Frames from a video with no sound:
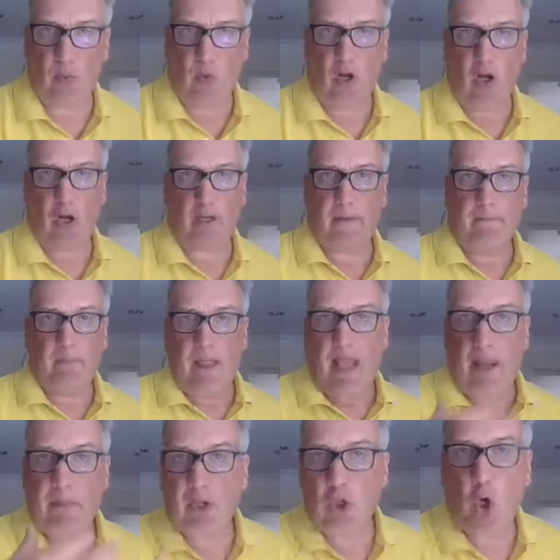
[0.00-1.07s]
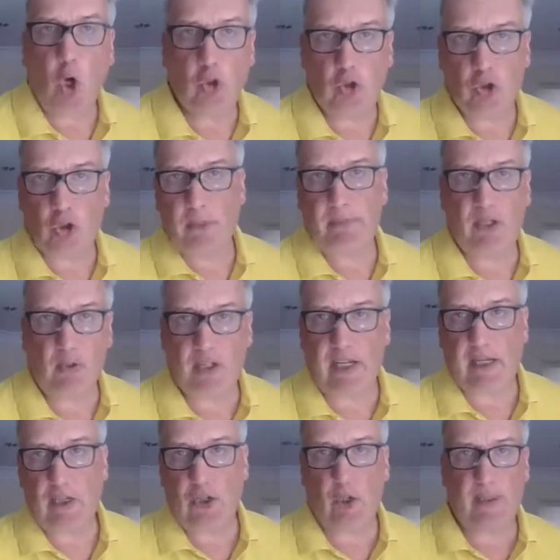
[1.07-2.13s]
at work? Am I
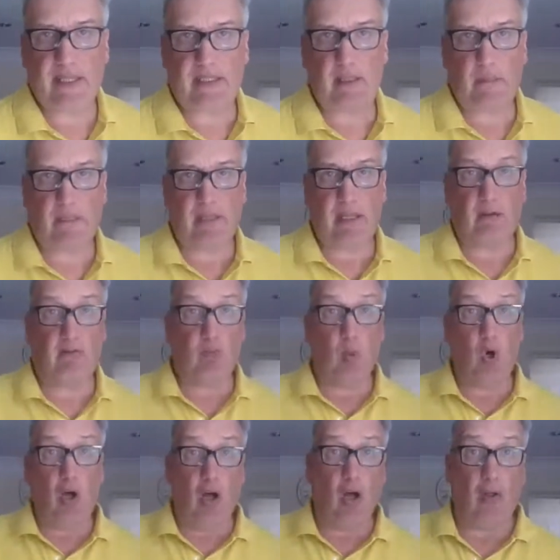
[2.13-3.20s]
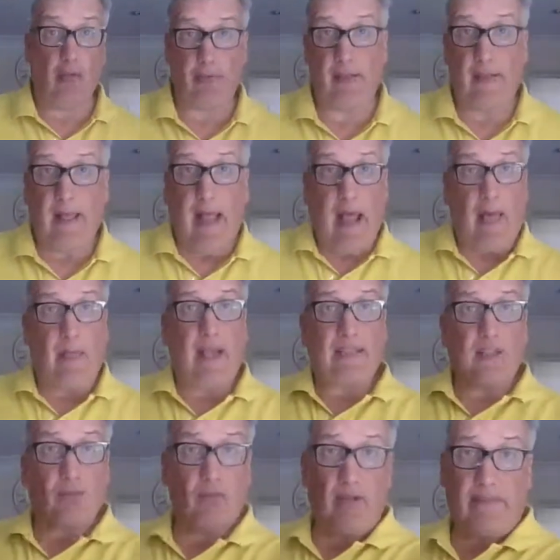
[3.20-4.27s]
contributing and doing something of worth? And
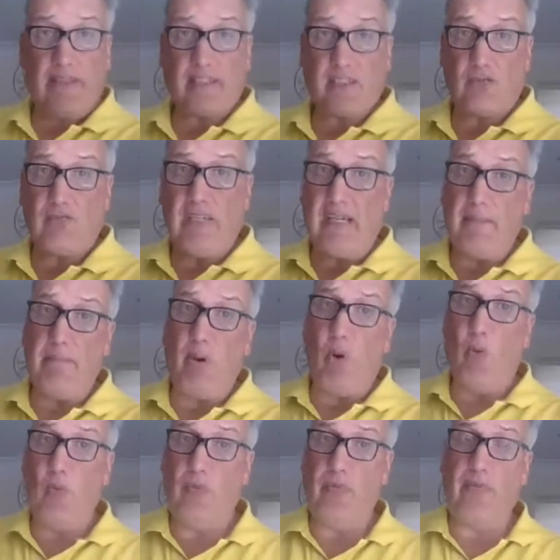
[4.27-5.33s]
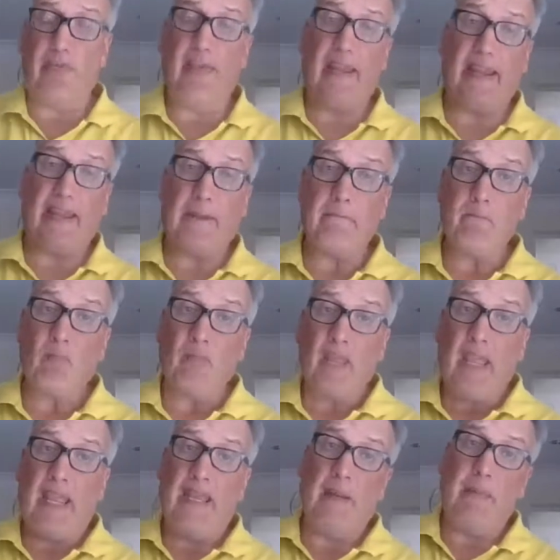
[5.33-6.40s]
that's a really important thing
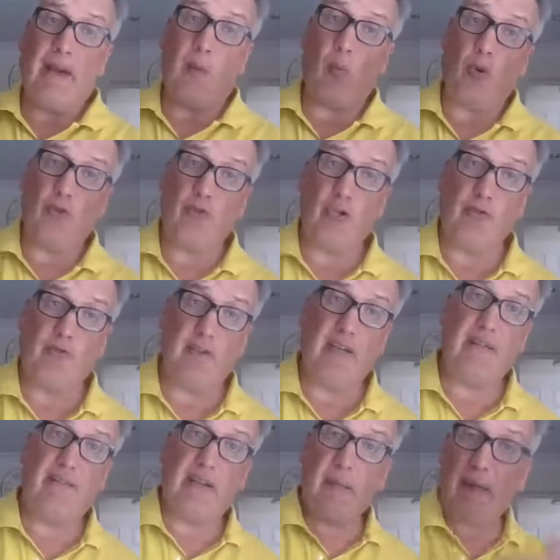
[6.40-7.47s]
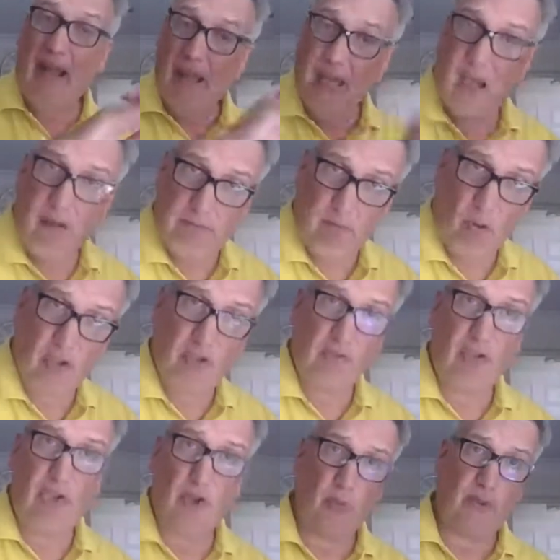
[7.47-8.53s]
in about what you do for a living, about love what you
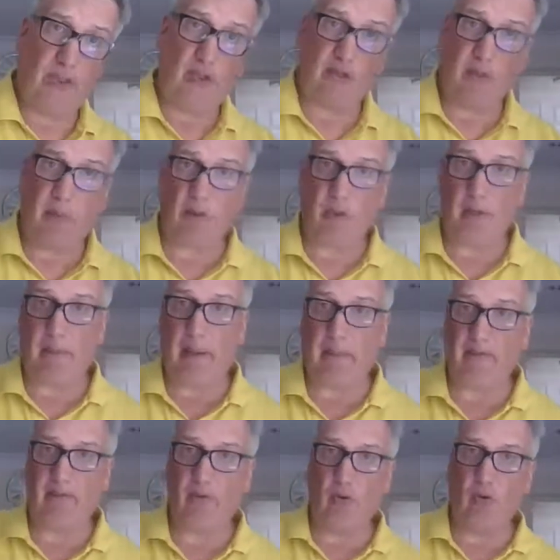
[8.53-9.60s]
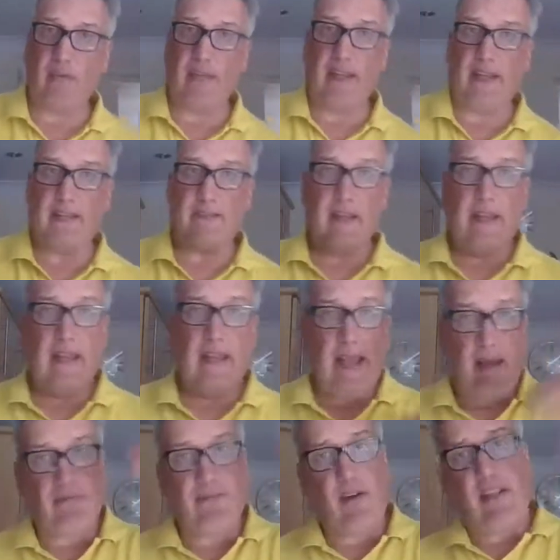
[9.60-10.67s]
do, which I've spoken about before on these.
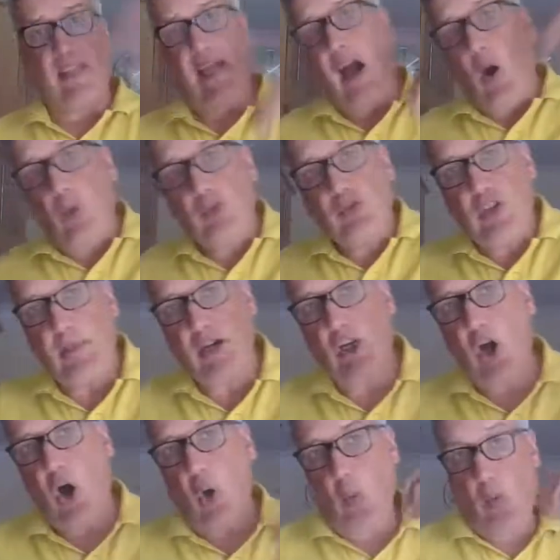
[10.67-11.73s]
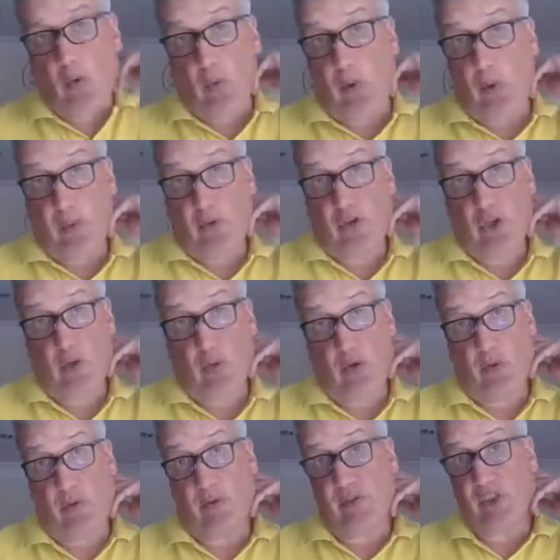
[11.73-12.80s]
And finally, that ultimate goal, what do I want to do, what
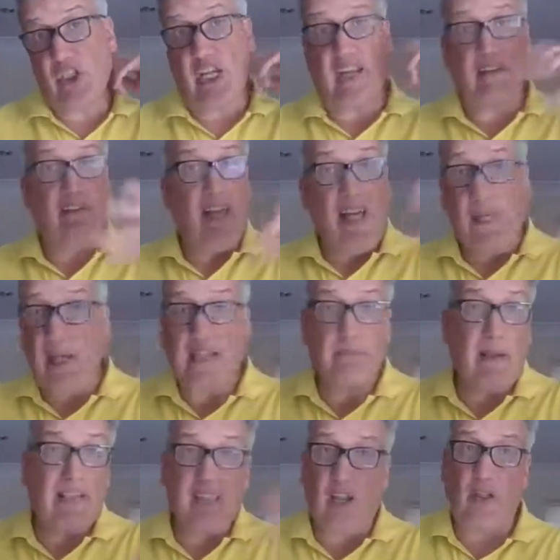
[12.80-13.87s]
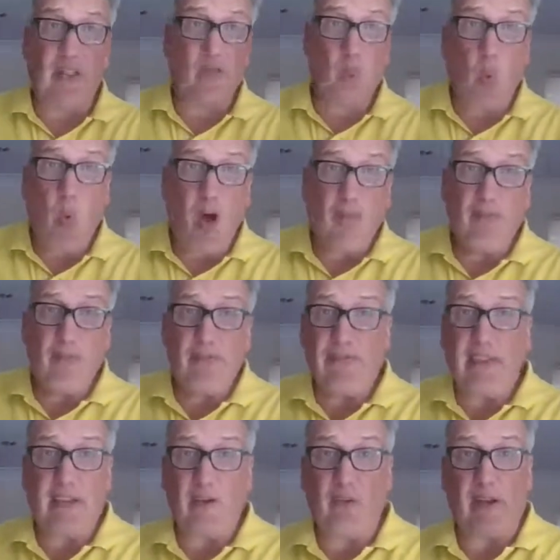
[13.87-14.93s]
I want to achieve? That's Maslow, that's one
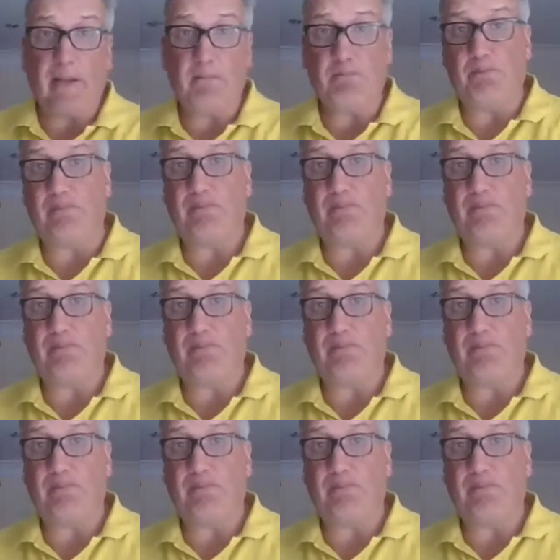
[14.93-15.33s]
theory.